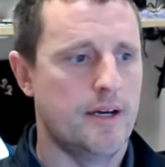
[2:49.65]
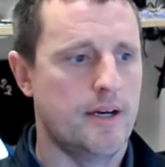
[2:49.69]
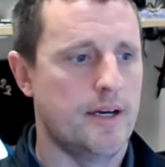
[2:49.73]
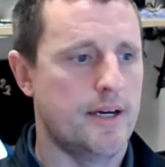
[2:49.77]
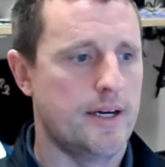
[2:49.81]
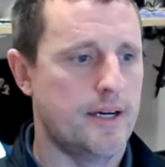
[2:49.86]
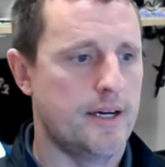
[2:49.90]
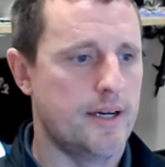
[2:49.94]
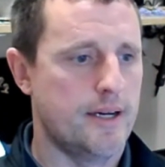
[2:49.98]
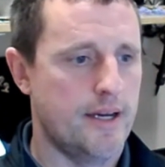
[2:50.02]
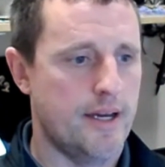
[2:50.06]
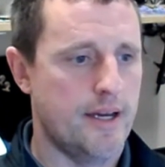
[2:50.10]

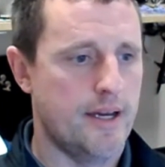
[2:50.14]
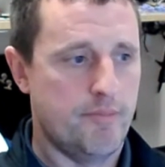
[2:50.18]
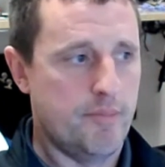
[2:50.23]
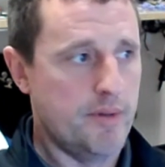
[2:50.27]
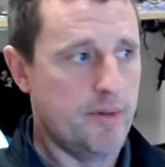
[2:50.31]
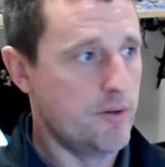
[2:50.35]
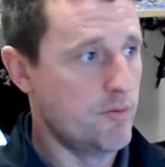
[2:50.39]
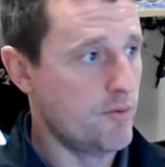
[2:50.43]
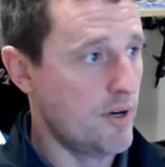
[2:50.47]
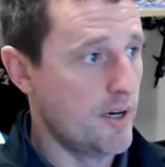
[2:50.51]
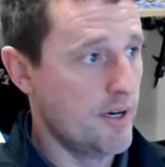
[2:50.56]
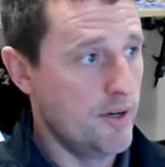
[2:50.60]
have
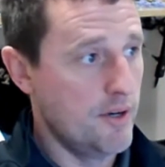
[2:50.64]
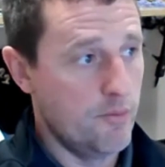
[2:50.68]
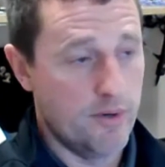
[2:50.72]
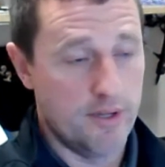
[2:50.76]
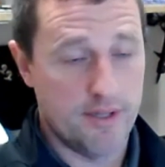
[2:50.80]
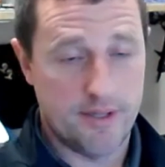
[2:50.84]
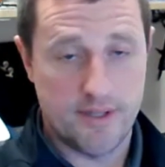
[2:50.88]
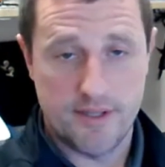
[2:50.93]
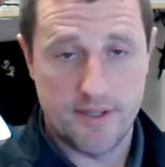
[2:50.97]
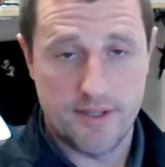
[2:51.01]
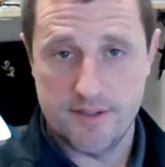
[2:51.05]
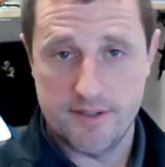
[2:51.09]
been
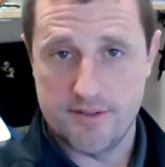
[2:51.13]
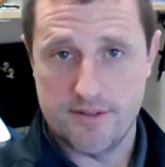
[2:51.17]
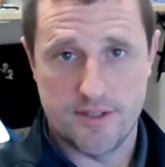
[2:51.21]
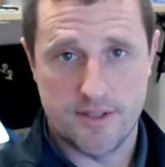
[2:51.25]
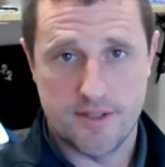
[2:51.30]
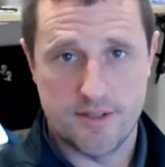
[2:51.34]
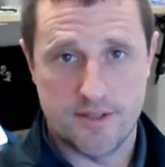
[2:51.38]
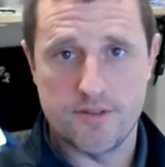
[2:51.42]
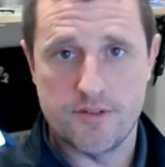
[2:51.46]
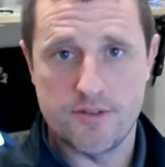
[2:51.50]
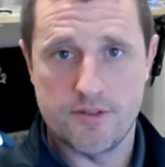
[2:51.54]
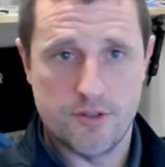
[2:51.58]
running with it
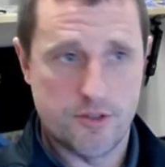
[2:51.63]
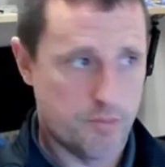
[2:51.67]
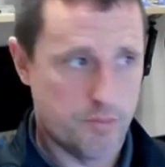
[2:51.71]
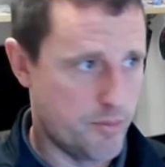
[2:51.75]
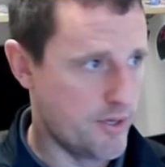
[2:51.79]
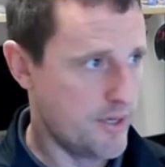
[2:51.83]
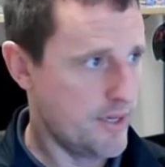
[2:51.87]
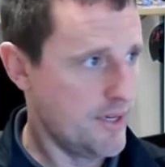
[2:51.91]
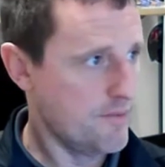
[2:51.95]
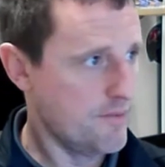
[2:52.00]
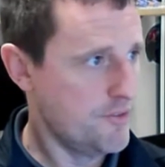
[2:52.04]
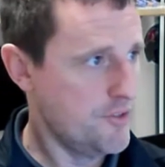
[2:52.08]
since
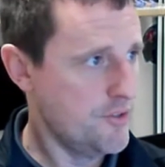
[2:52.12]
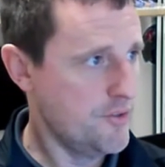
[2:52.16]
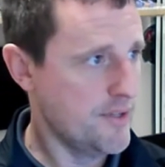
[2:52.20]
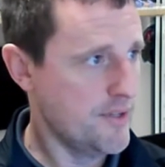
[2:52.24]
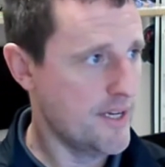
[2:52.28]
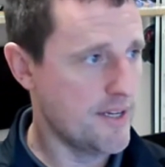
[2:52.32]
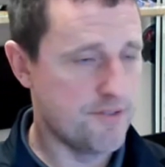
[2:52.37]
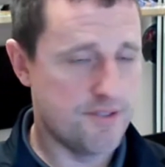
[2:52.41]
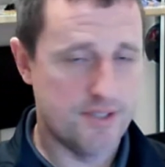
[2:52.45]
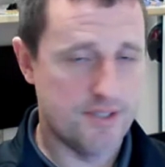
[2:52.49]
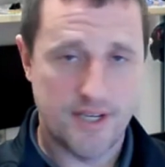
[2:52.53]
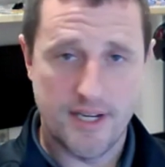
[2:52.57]
spring of
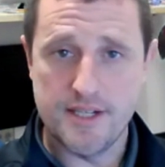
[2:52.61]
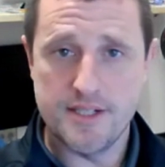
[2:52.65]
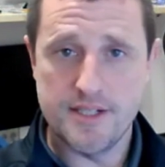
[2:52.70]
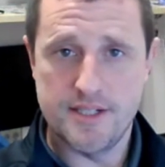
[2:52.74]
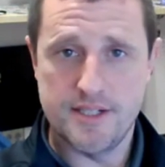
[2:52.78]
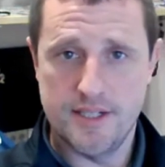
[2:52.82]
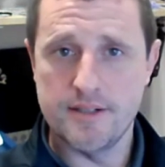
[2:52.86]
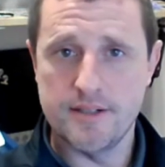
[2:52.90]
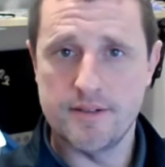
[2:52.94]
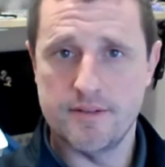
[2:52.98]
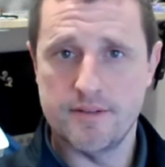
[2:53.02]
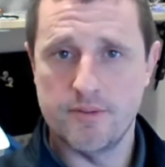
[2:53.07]

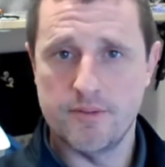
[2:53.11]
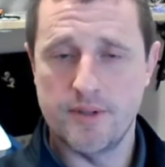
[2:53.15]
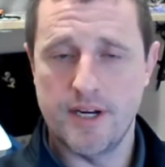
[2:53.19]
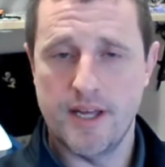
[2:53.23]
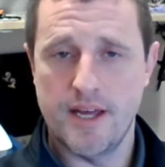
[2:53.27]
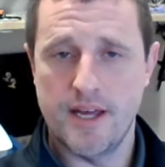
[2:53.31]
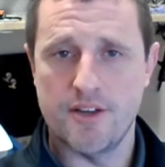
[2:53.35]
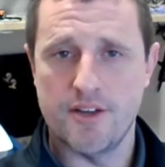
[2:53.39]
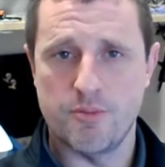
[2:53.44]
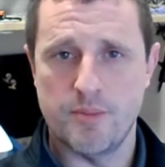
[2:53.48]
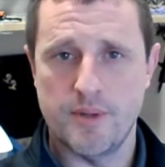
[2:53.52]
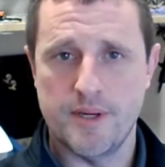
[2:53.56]
2018 when
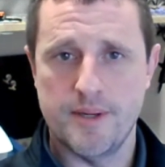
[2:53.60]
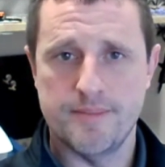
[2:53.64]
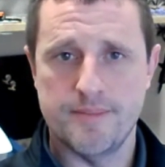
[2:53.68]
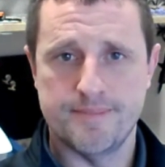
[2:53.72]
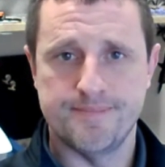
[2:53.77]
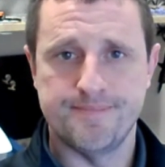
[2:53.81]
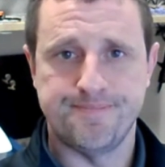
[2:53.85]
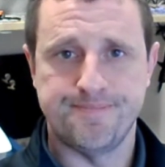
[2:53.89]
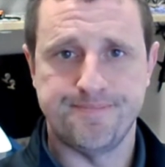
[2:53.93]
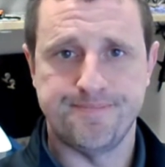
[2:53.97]
he asked me.